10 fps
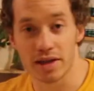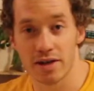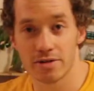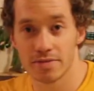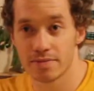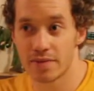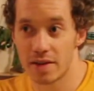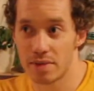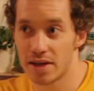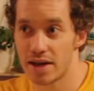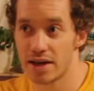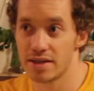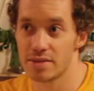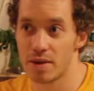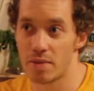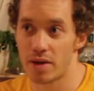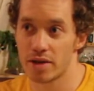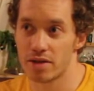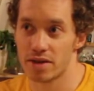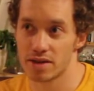it out, and because my
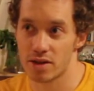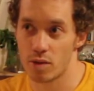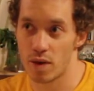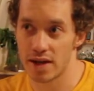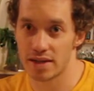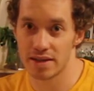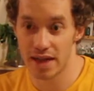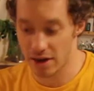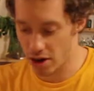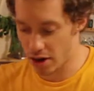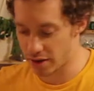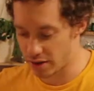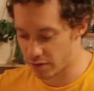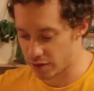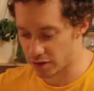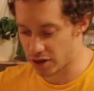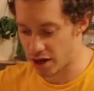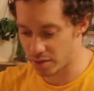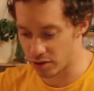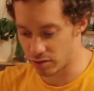barbecue doesn't quite get hot enough on
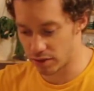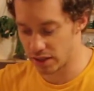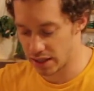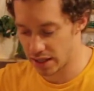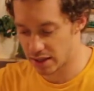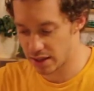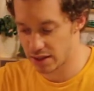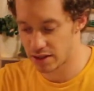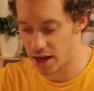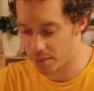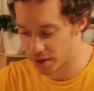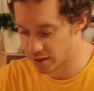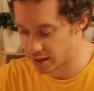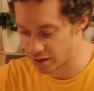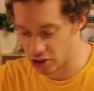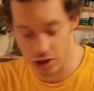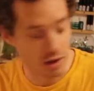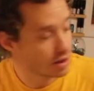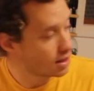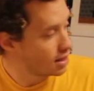top to really get the toppings nice and
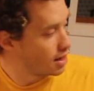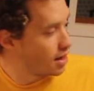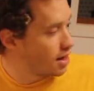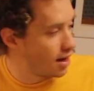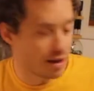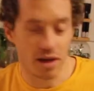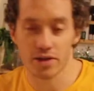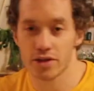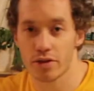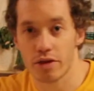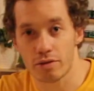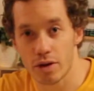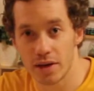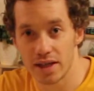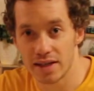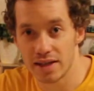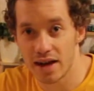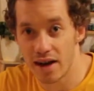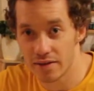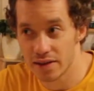cooked, I'll also throw it in the
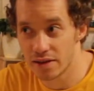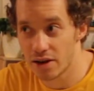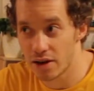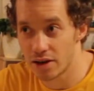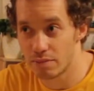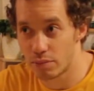oven on